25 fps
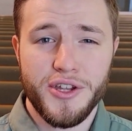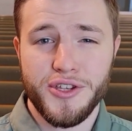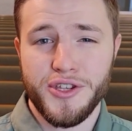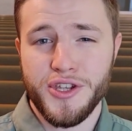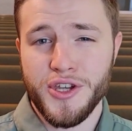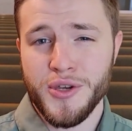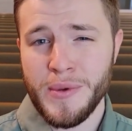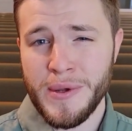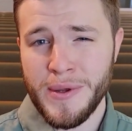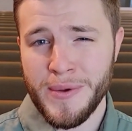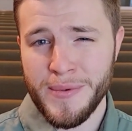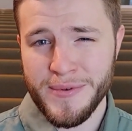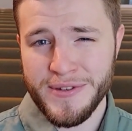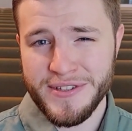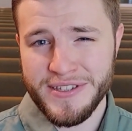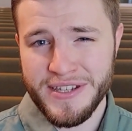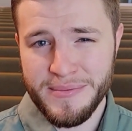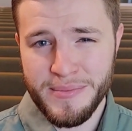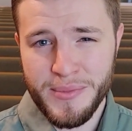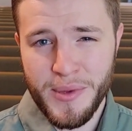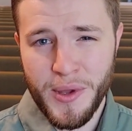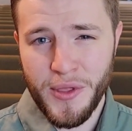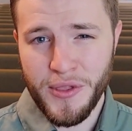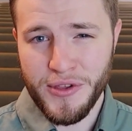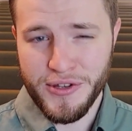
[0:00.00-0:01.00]
Do we
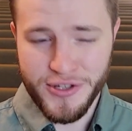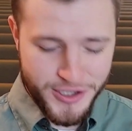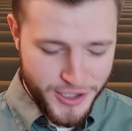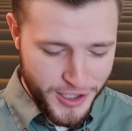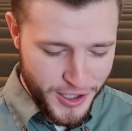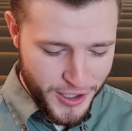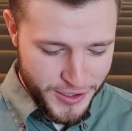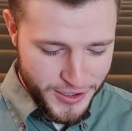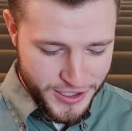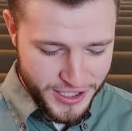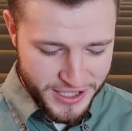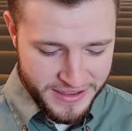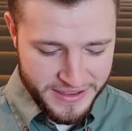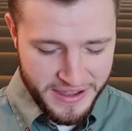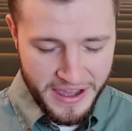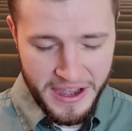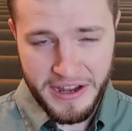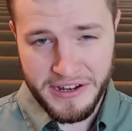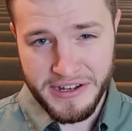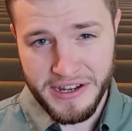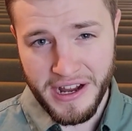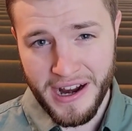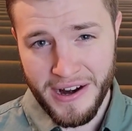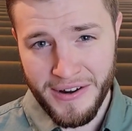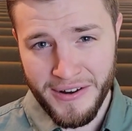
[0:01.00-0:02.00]
resemble the church in
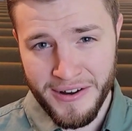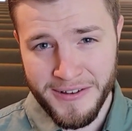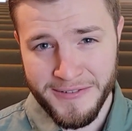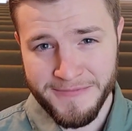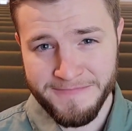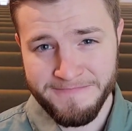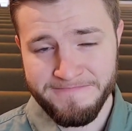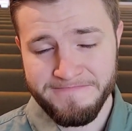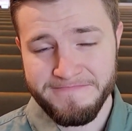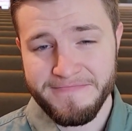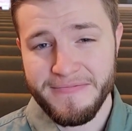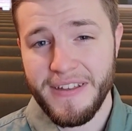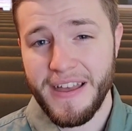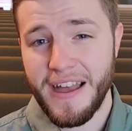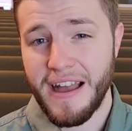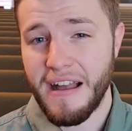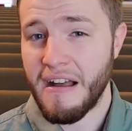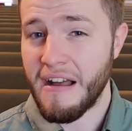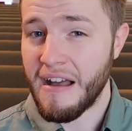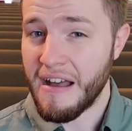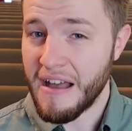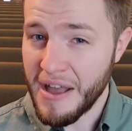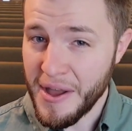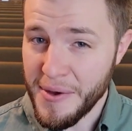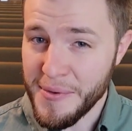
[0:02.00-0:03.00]
Thyatira?
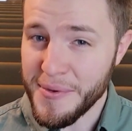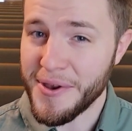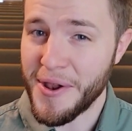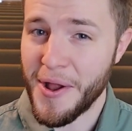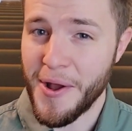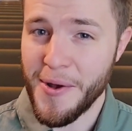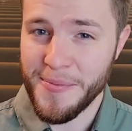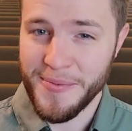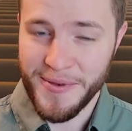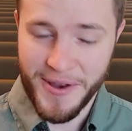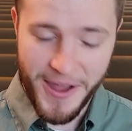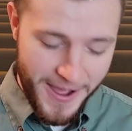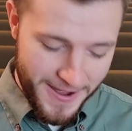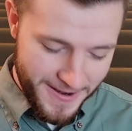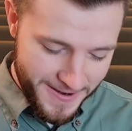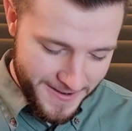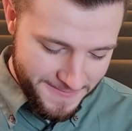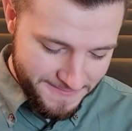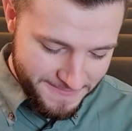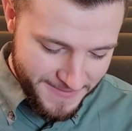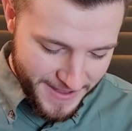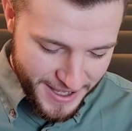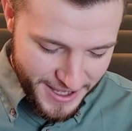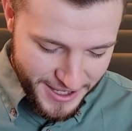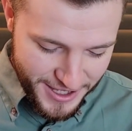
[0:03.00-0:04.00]
I would hope not.
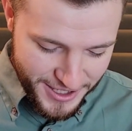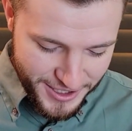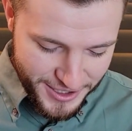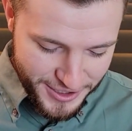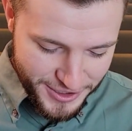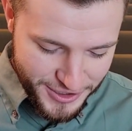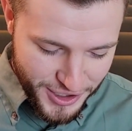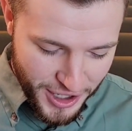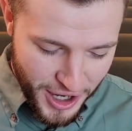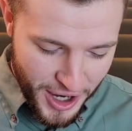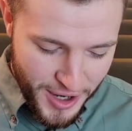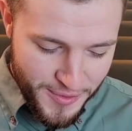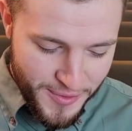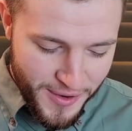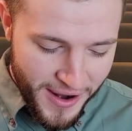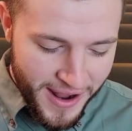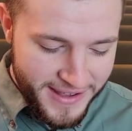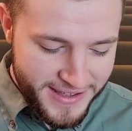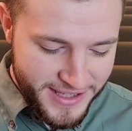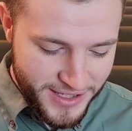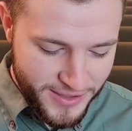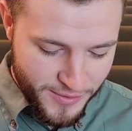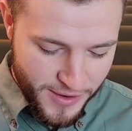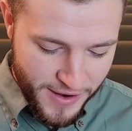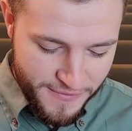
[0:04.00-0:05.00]
John
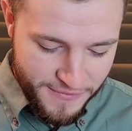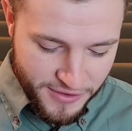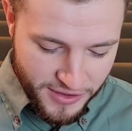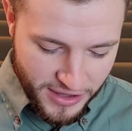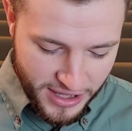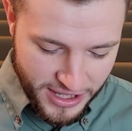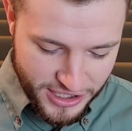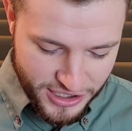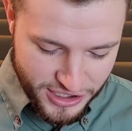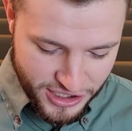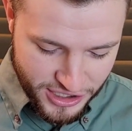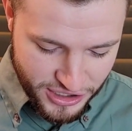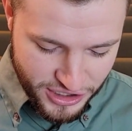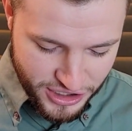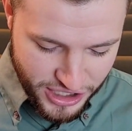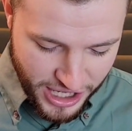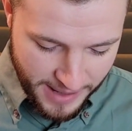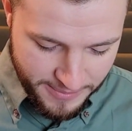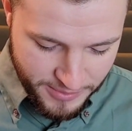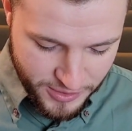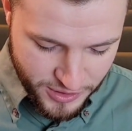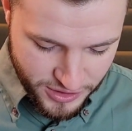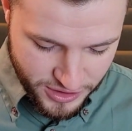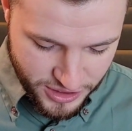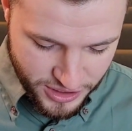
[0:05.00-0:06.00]
writes in Revelation
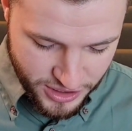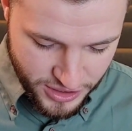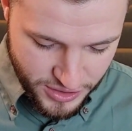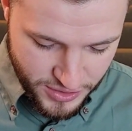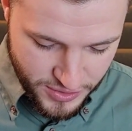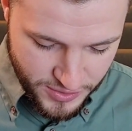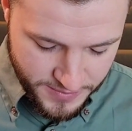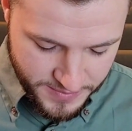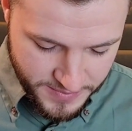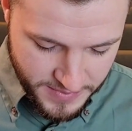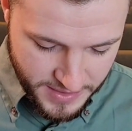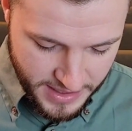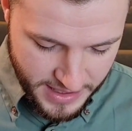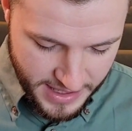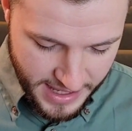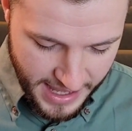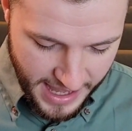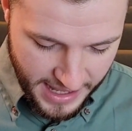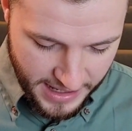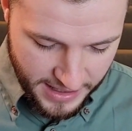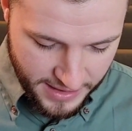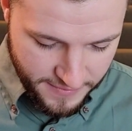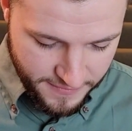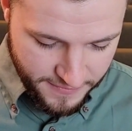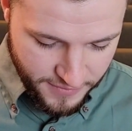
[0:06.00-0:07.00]
chapter 2
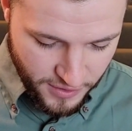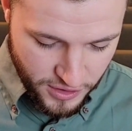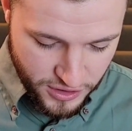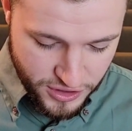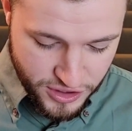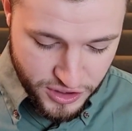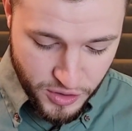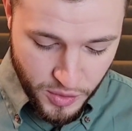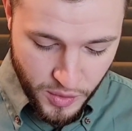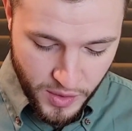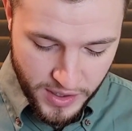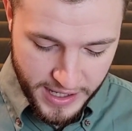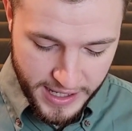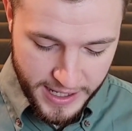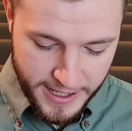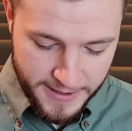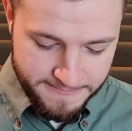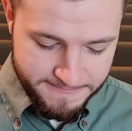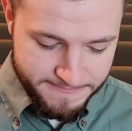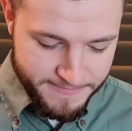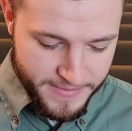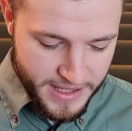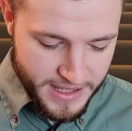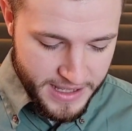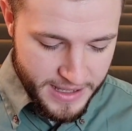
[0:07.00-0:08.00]
and in verse 20,
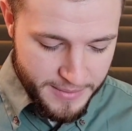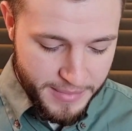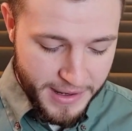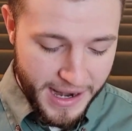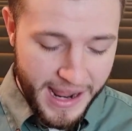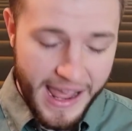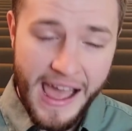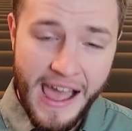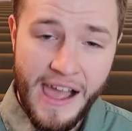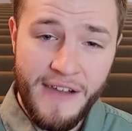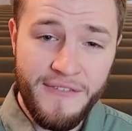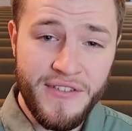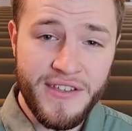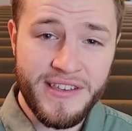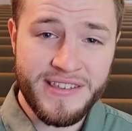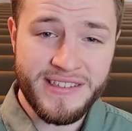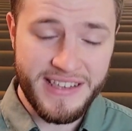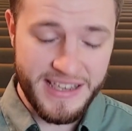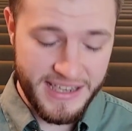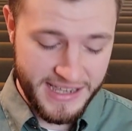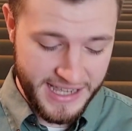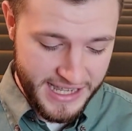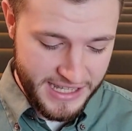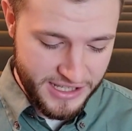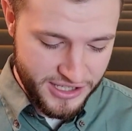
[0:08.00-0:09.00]
"But I have this
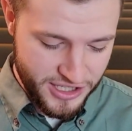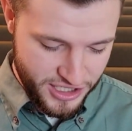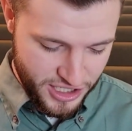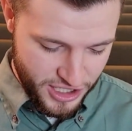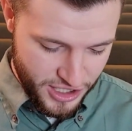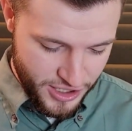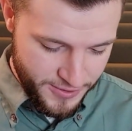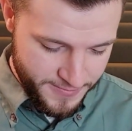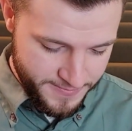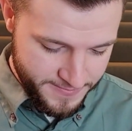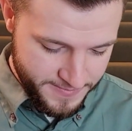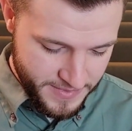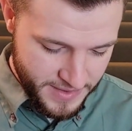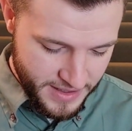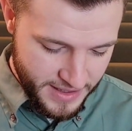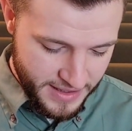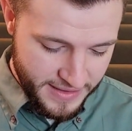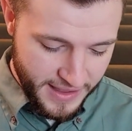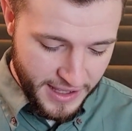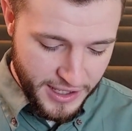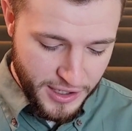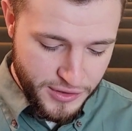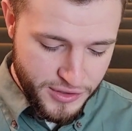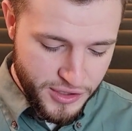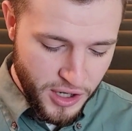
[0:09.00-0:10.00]
against you,
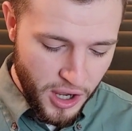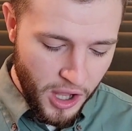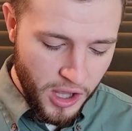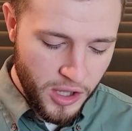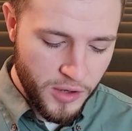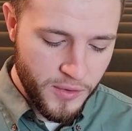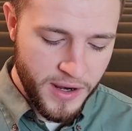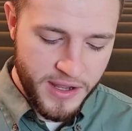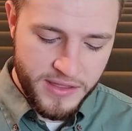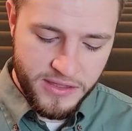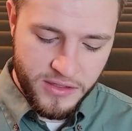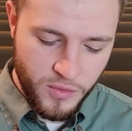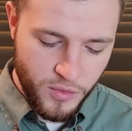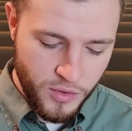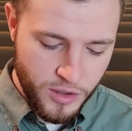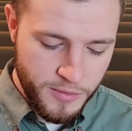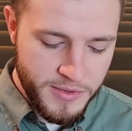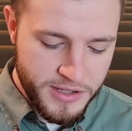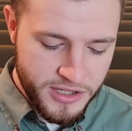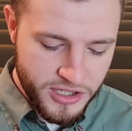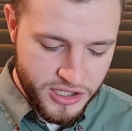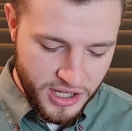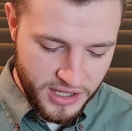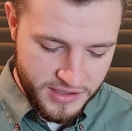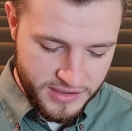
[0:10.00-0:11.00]
that you tolerate the
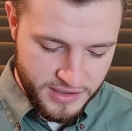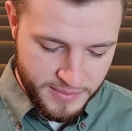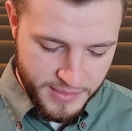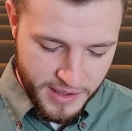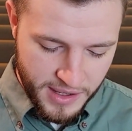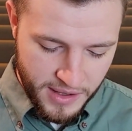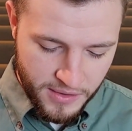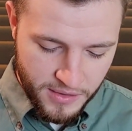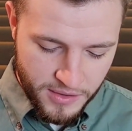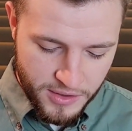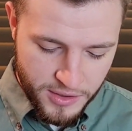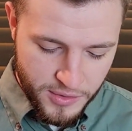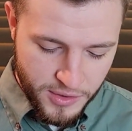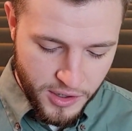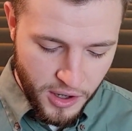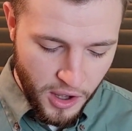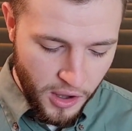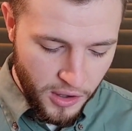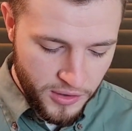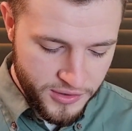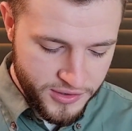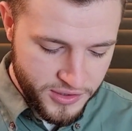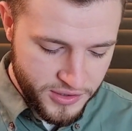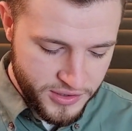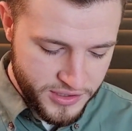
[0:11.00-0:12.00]
woman Jezebel, who
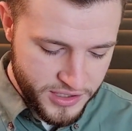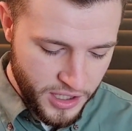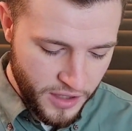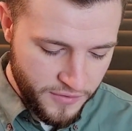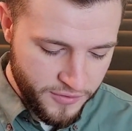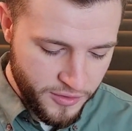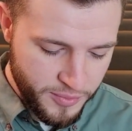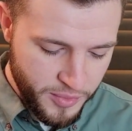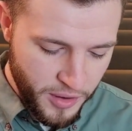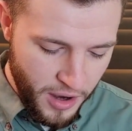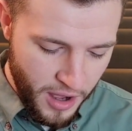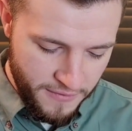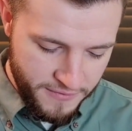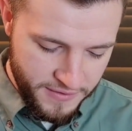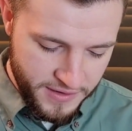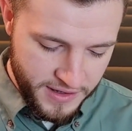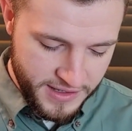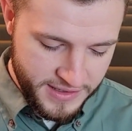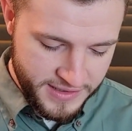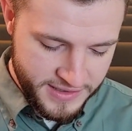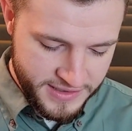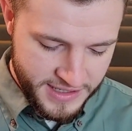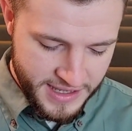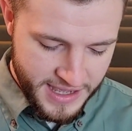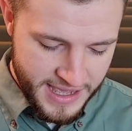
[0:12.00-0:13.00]
calls herself a
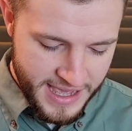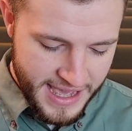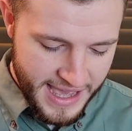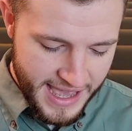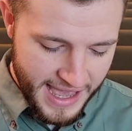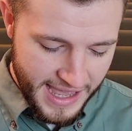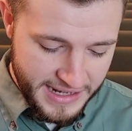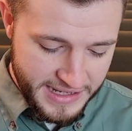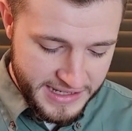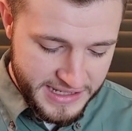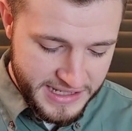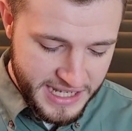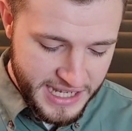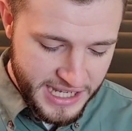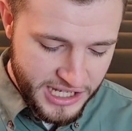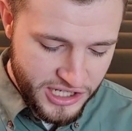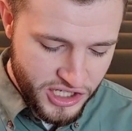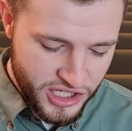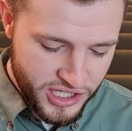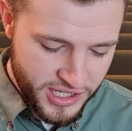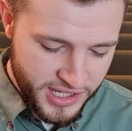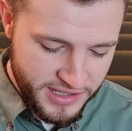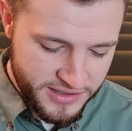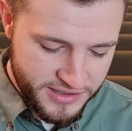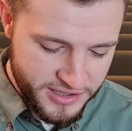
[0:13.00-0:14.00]
prophetess, and is
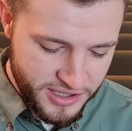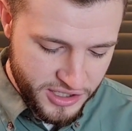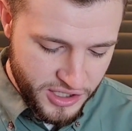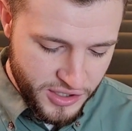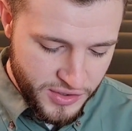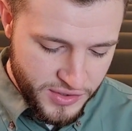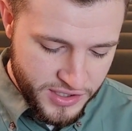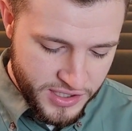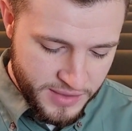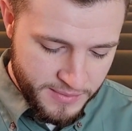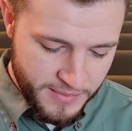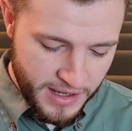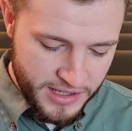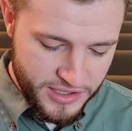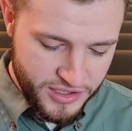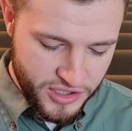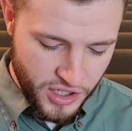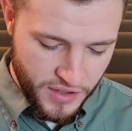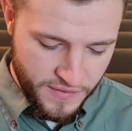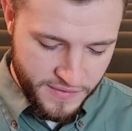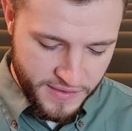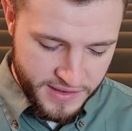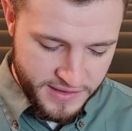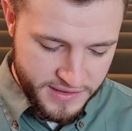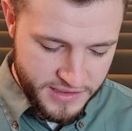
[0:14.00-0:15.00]
teaching and seducing my
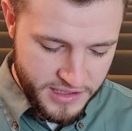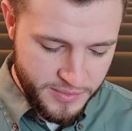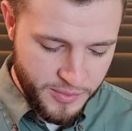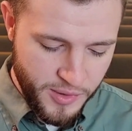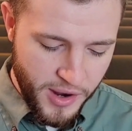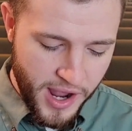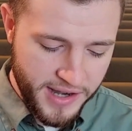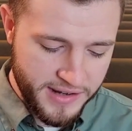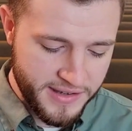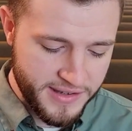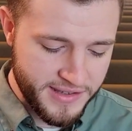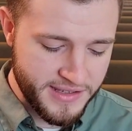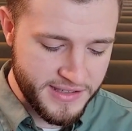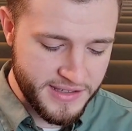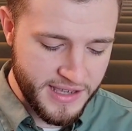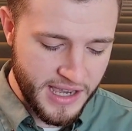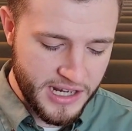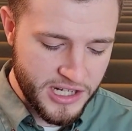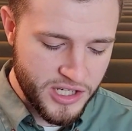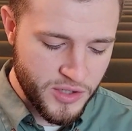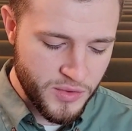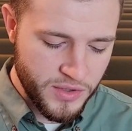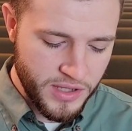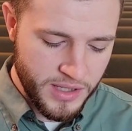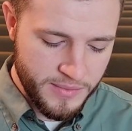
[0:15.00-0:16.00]
servants to practice
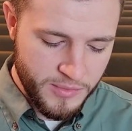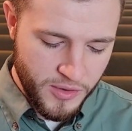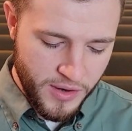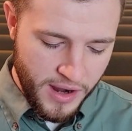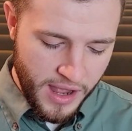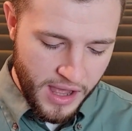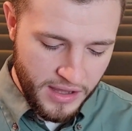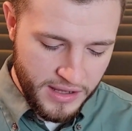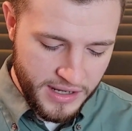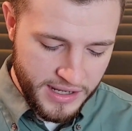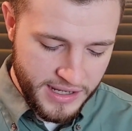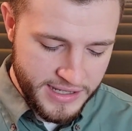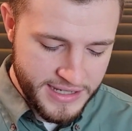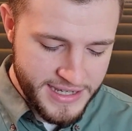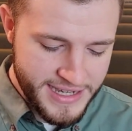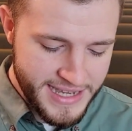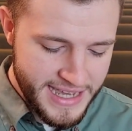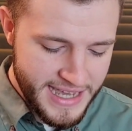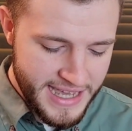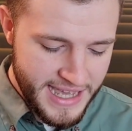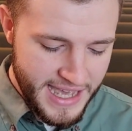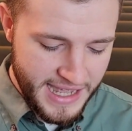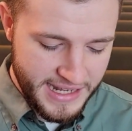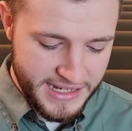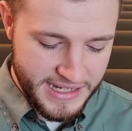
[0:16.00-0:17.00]
sexual immorality
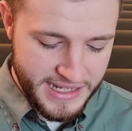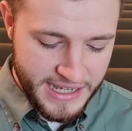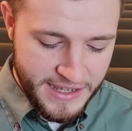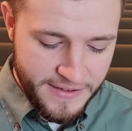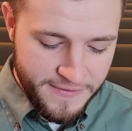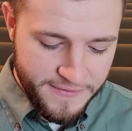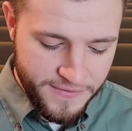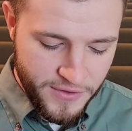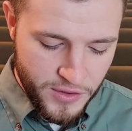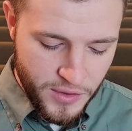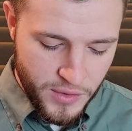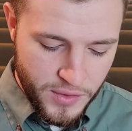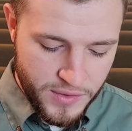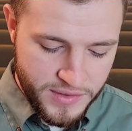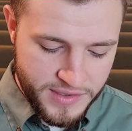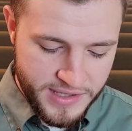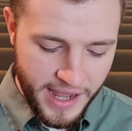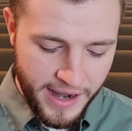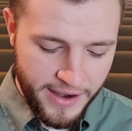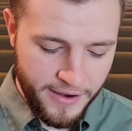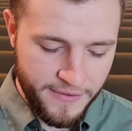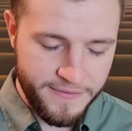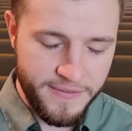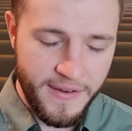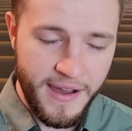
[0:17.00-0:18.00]
and to eat food
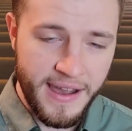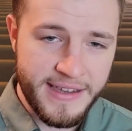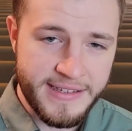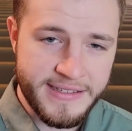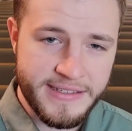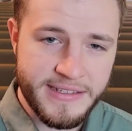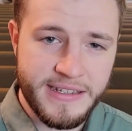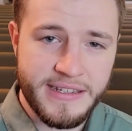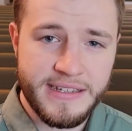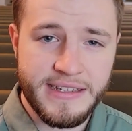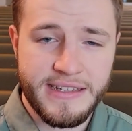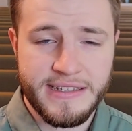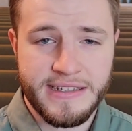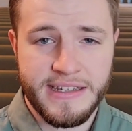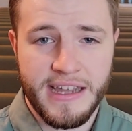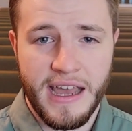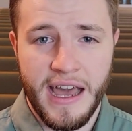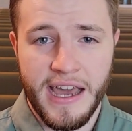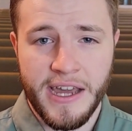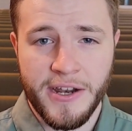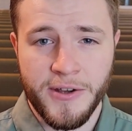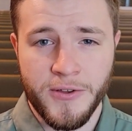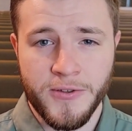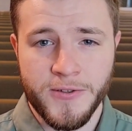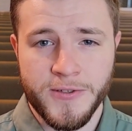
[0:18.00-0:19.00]
sacrificed to
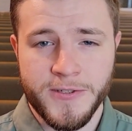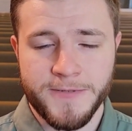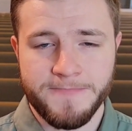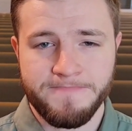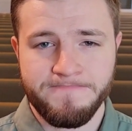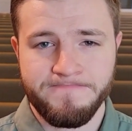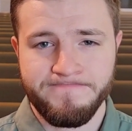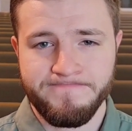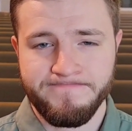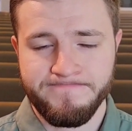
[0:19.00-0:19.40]
idols."